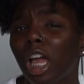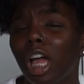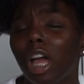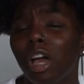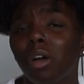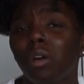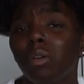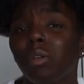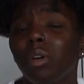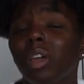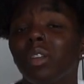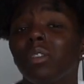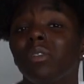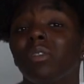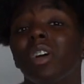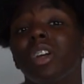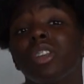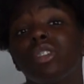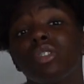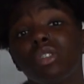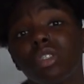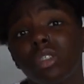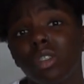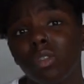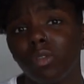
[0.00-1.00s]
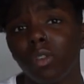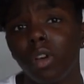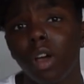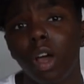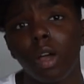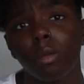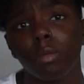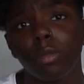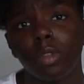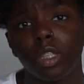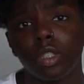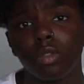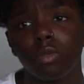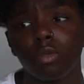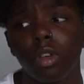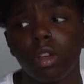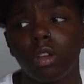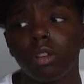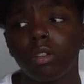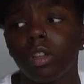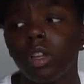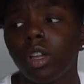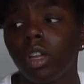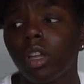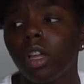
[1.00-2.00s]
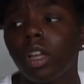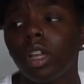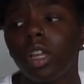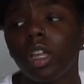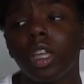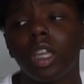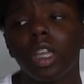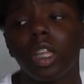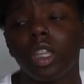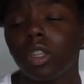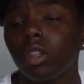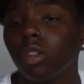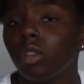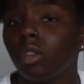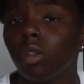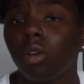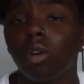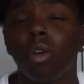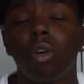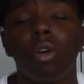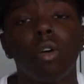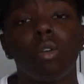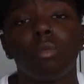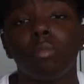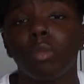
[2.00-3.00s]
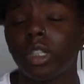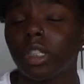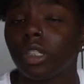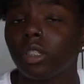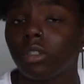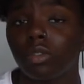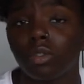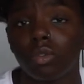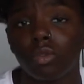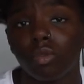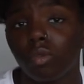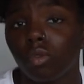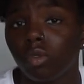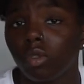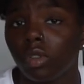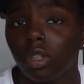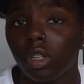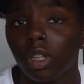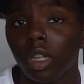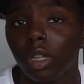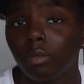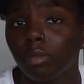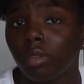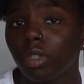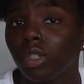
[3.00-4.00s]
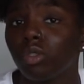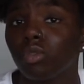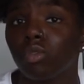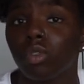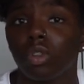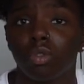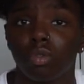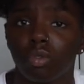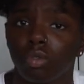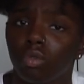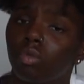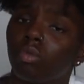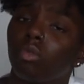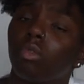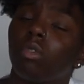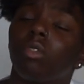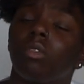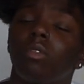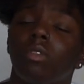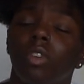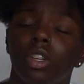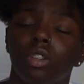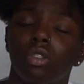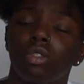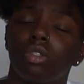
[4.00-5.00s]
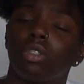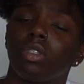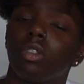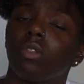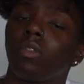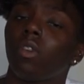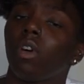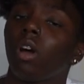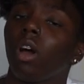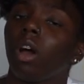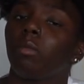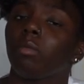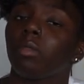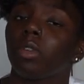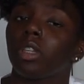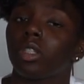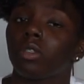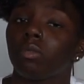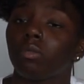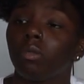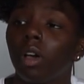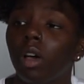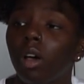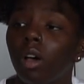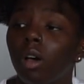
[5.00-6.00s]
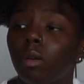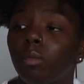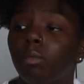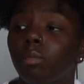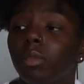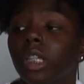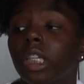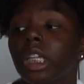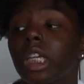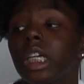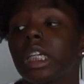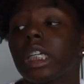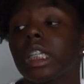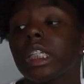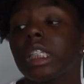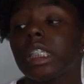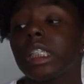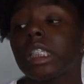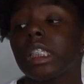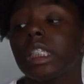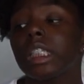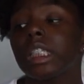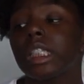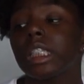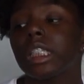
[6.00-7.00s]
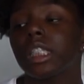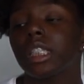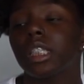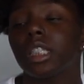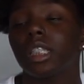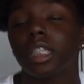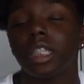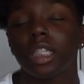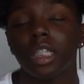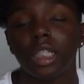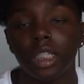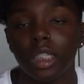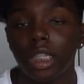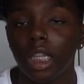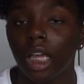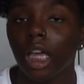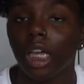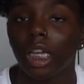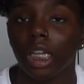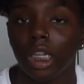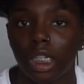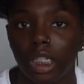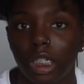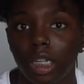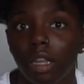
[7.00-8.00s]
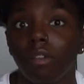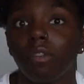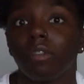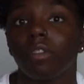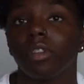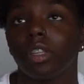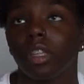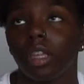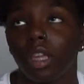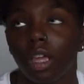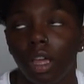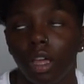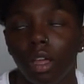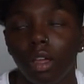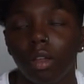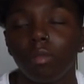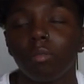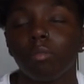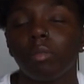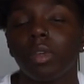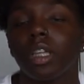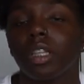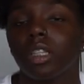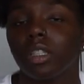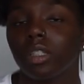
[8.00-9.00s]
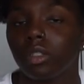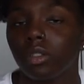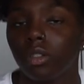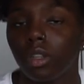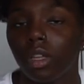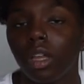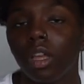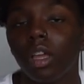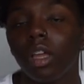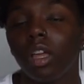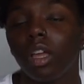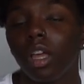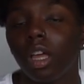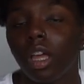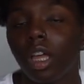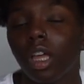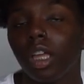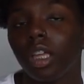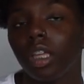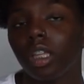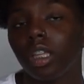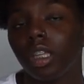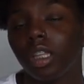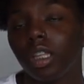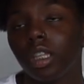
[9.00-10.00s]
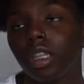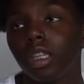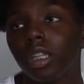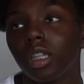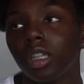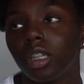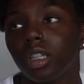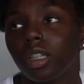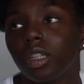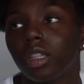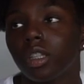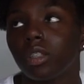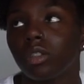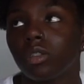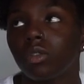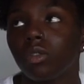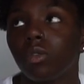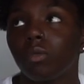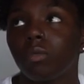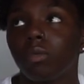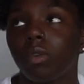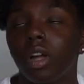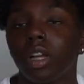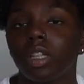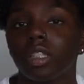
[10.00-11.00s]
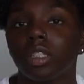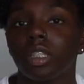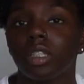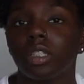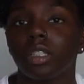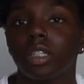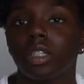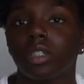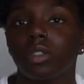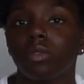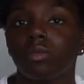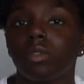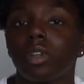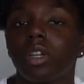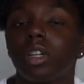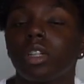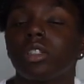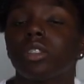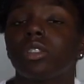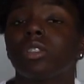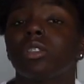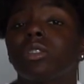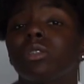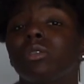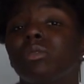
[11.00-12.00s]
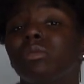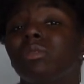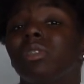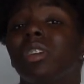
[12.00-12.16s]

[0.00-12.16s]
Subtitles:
out, and find yourself a hobby as well. In the whole midst of school and being stressed with school, find yourself a hobby as well, because that can definitely help in this whole process as well. So